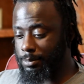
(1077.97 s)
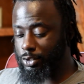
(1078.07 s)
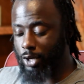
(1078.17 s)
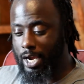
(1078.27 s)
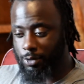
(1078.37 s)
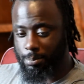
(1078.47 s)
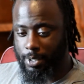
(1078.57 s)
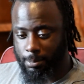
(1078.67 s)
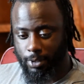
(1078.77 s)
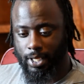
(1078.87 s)
So I
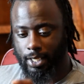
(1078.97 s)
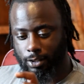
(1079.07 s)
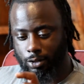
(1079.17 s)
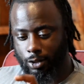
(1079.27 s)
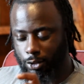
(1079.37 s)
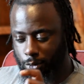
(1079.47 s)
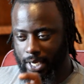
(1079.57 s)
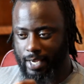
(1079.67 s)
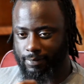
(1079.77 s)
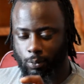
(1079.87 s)
remember, like, you know, you
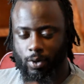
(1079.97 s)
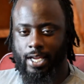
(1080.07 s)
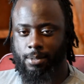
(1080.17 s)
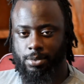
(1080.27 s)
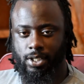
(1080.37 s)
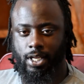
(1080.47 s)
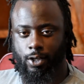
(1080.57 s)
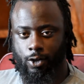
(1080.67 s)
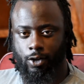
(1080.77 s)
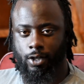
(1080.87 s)
would have the
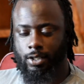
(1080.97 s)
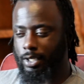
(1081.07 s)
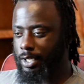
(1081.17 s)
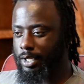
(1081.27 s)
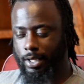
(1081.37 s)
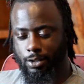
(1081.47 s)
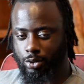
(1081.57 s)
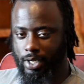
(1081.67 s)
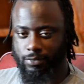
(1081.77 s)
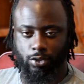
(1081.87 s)
YMCA card
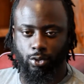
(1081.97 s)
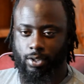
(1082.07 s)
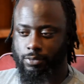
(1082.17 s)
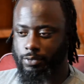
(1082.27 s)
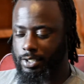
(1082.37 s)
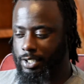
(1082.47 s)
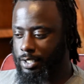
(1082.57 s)
that you'd have to show at the front